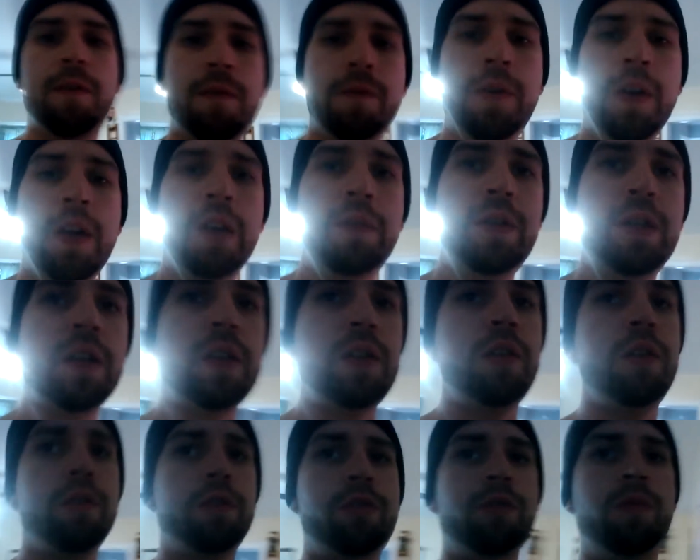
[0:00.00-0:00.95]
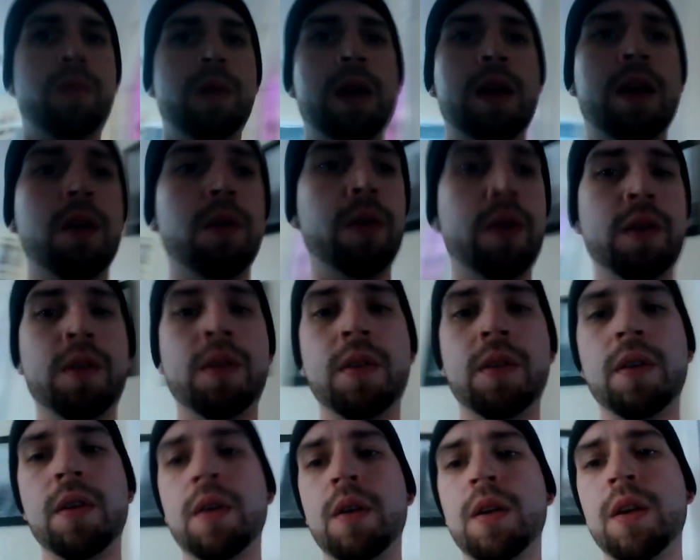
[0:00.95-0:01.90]
5-10 years from now and
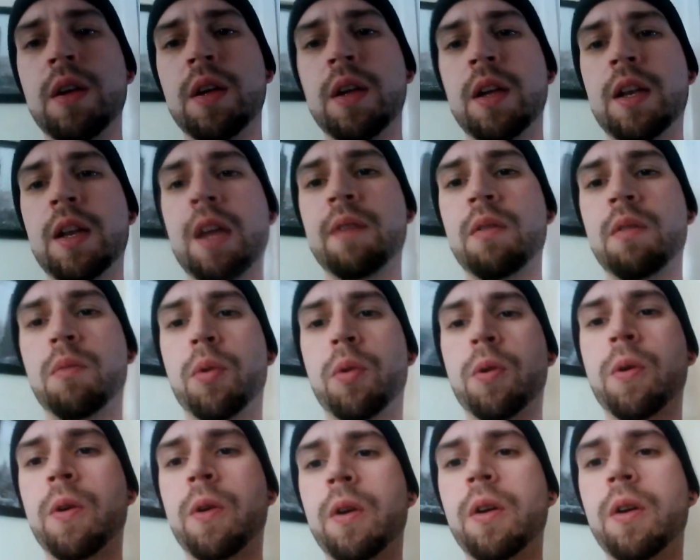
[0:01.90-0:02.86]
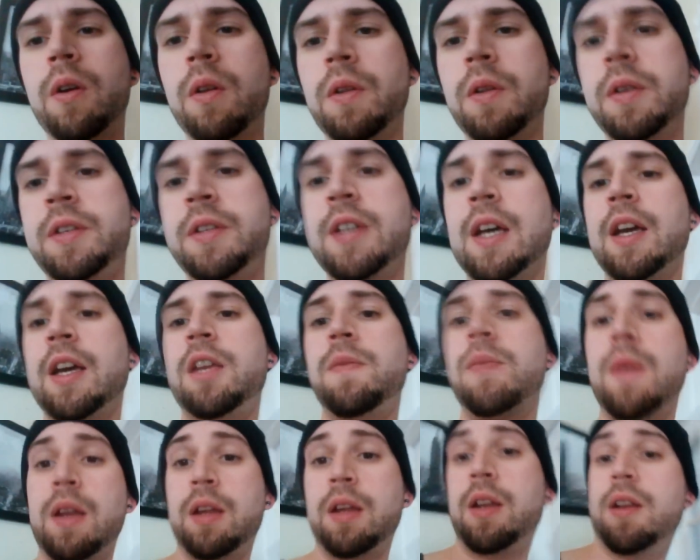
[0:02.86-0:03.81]
have a more
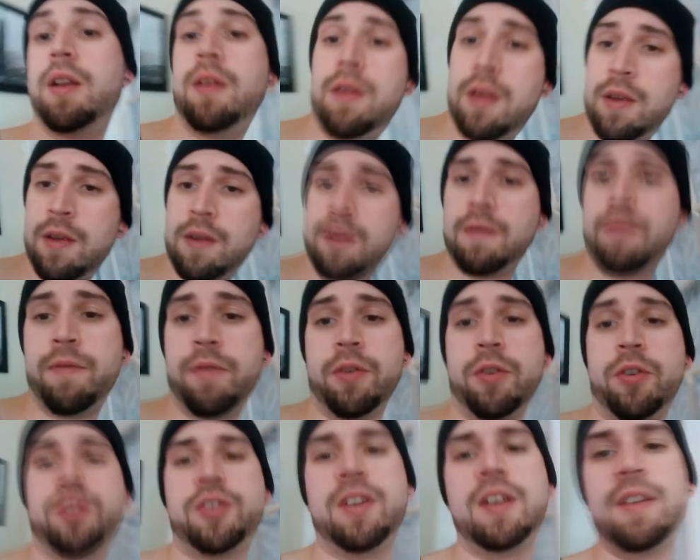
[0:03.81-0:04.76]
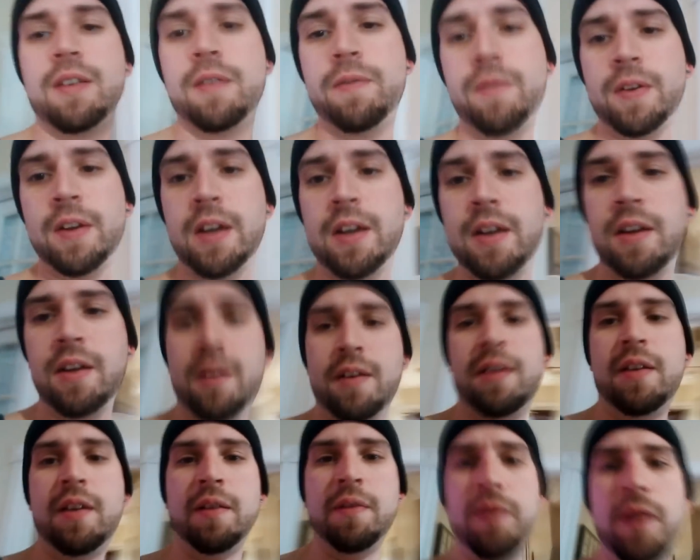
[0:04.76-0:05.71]
documented version of
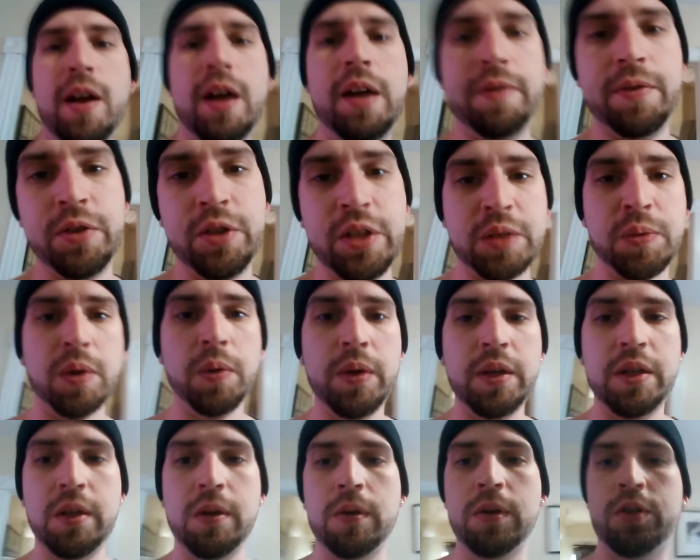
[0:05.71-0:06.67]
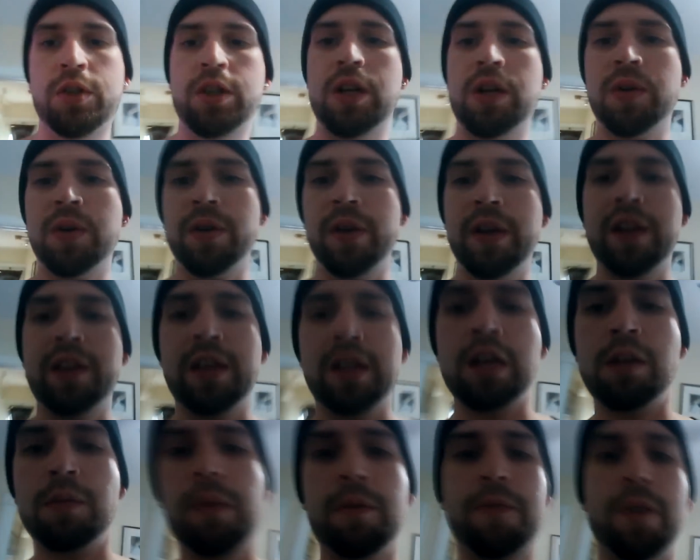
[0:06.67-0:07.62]
life and just what we do in general. And I
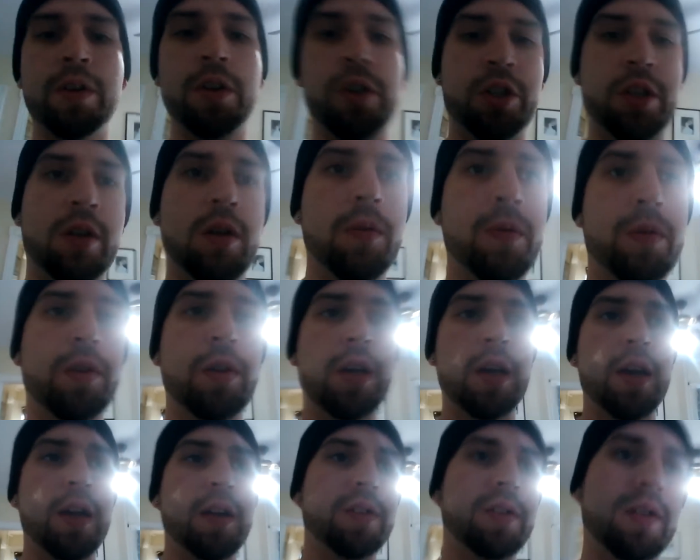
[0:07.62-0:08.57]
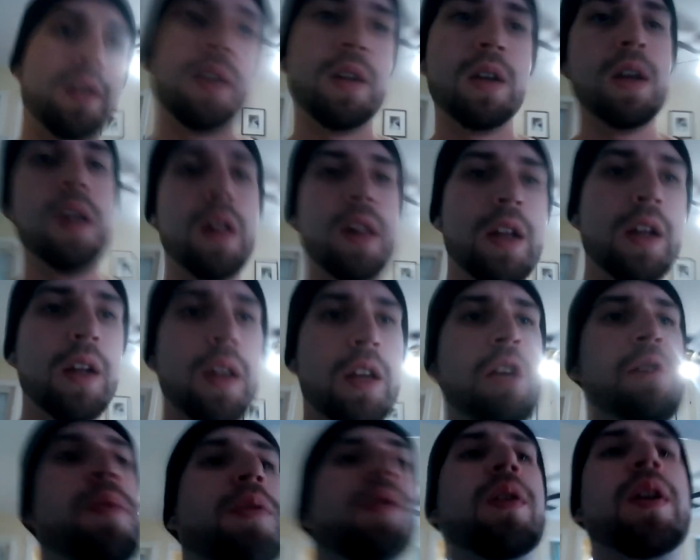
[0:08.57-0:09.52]
think it'd be fun to share it with you guys. And
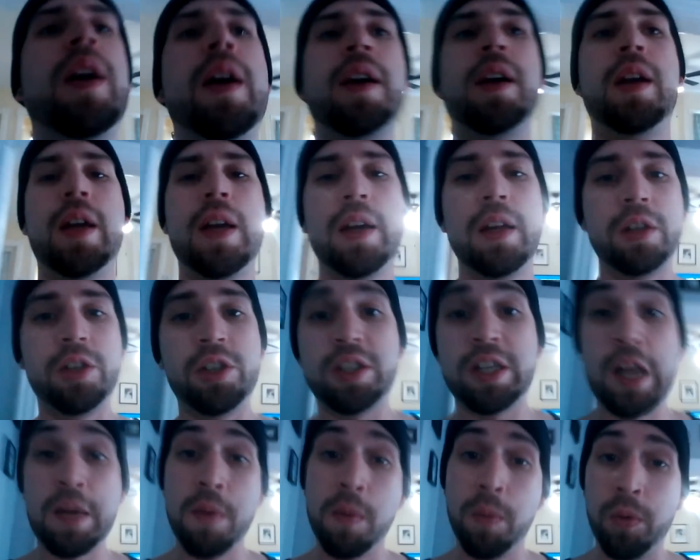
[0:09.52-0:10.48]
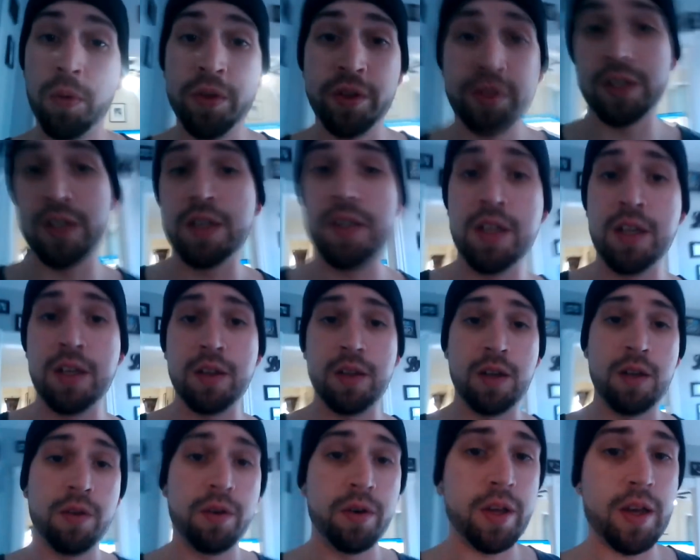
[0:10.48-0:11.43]
April and I kind of just came up with this idea
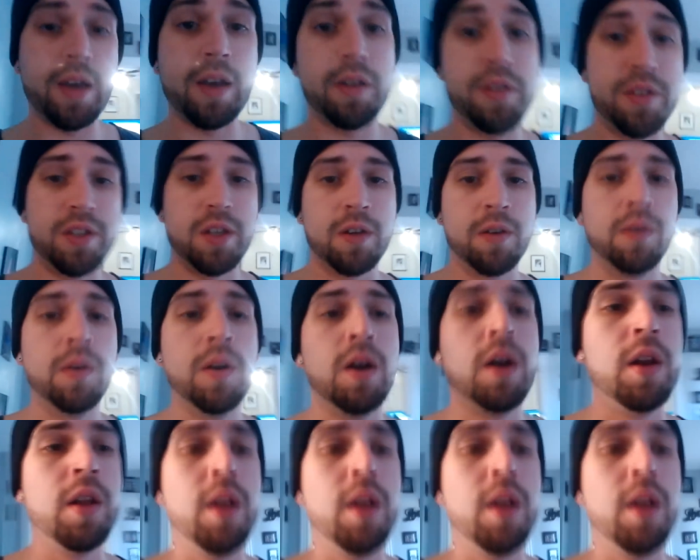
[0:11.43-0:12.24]
the other day. So